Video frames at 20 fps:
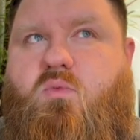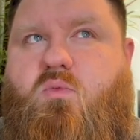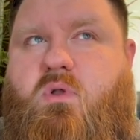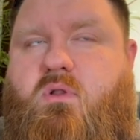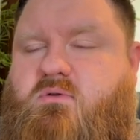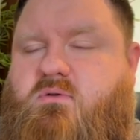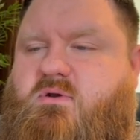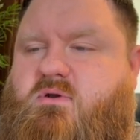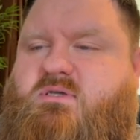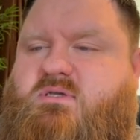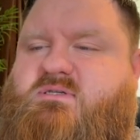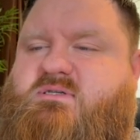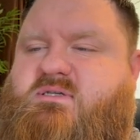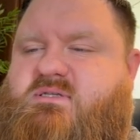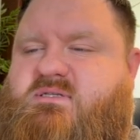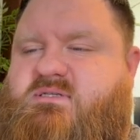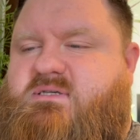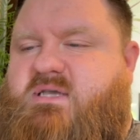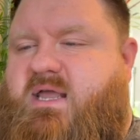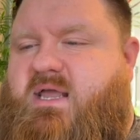wilderness and
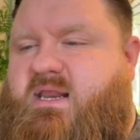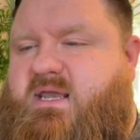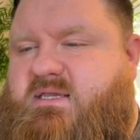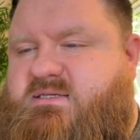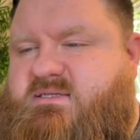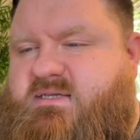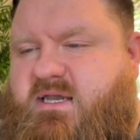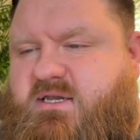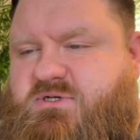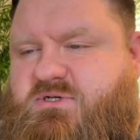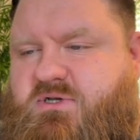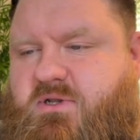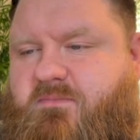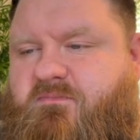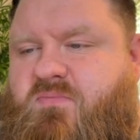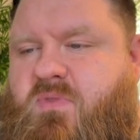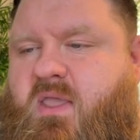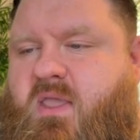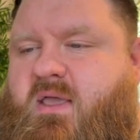Sinai section.